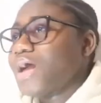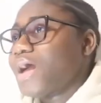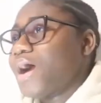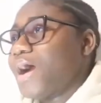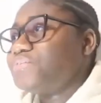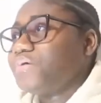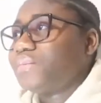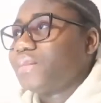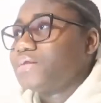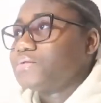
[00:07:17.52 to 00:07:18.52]
I took it
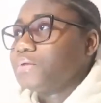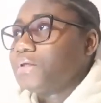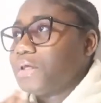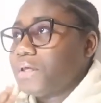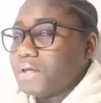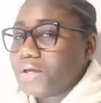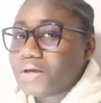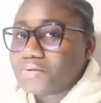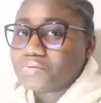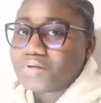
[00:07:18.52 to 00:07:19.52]
as okay,
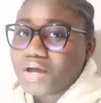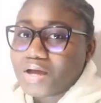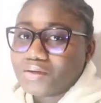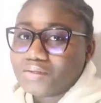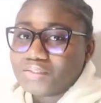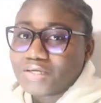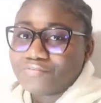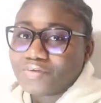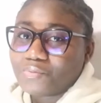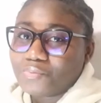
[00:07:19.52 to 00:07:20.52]
another interview
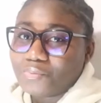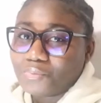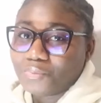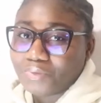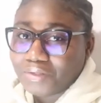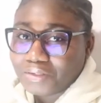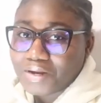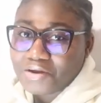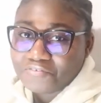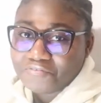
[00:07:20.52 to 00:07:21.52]
I'll go in
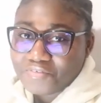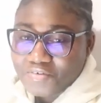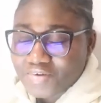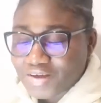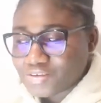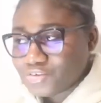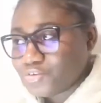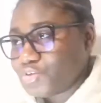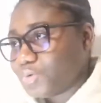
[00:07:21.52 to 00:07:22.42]
and fail as usual.